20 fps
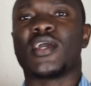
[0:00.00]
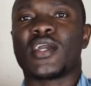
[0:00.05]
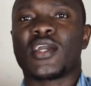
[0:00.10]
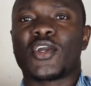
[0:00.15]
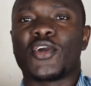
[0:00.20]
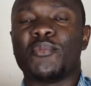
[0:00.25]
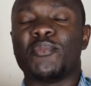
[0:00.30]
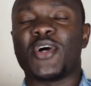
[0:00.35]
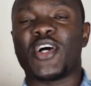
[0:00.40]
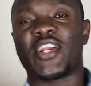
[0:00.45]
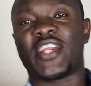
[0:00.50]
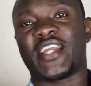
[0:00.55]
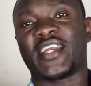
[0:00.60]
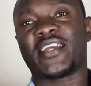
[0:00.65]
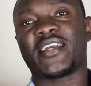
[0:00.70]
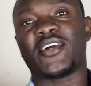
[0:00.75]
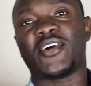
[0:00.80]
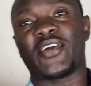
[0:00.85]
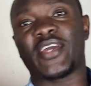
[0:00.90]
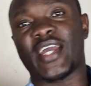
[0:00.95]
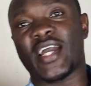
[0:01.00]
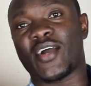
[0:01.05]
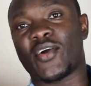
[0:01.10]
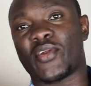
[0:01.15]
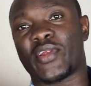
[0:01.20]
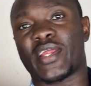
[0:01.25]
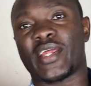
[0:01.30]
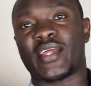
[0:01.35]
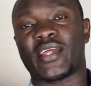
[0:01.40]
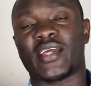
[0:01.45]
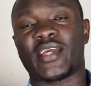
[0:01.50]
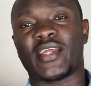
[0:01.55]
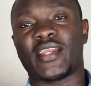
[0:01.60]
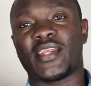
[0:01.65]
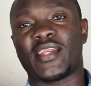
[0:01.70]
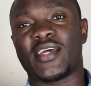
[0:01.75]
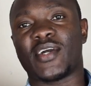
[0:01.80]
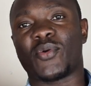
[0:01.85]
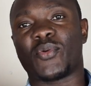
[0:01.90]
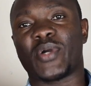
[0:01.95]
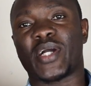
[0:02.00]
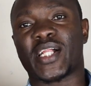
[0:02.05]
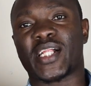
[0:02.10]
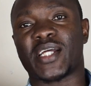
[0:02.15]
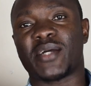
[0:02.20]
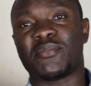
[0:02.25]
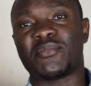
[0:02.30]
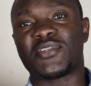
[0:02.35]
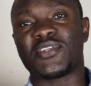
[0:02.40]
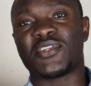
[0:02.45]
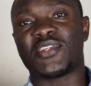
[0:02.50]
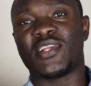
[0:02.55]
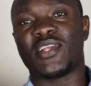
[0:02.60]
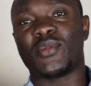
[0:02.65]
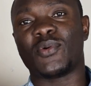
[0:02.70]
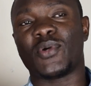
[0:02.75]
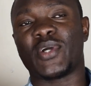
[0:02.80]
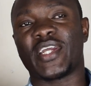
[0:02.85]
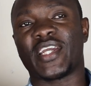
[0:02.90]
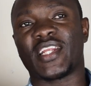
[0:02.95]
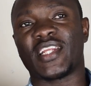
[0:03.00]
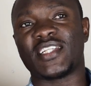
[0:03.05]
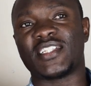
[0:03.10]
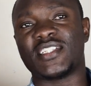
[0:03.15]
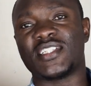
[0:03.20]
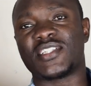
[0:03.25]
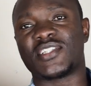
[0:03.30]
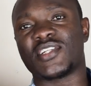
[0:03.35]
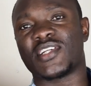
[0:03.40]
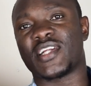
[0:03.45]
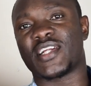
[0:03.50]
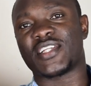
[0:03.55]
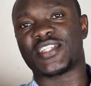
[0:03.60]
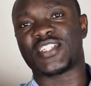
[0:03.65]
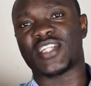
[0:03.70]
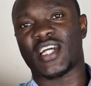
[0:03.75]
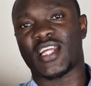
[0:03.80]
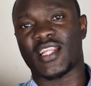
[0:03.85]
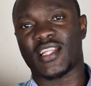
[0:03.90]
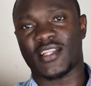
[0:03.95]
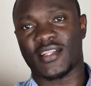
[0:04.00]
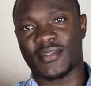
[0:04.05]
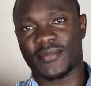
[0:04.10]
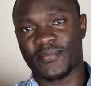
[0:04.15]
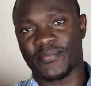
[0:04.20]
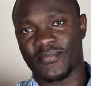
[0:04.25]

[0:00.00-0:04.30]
Good morning, Oyaore, and welcome to the Luo English Dictionary channel.